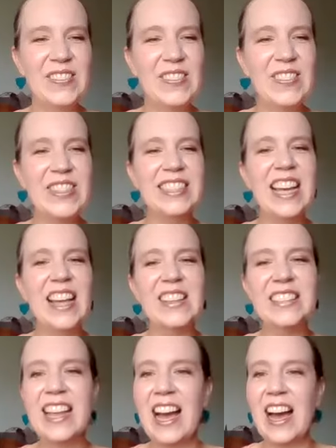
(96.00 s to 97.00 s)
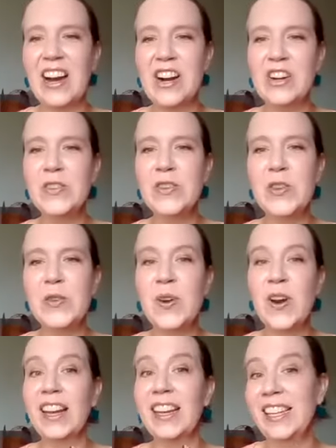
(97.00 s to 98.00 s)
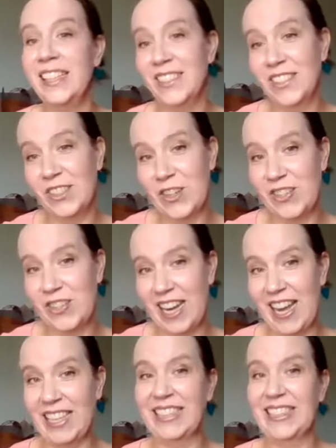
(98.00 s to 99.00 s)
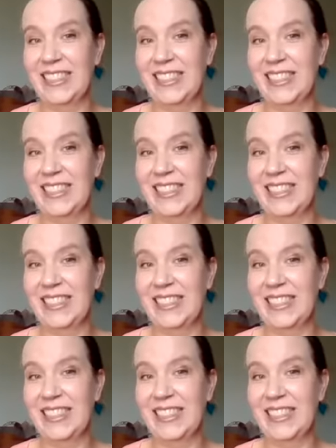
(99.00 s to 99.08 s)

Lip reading: Ruthie, tell us how you got into crochet.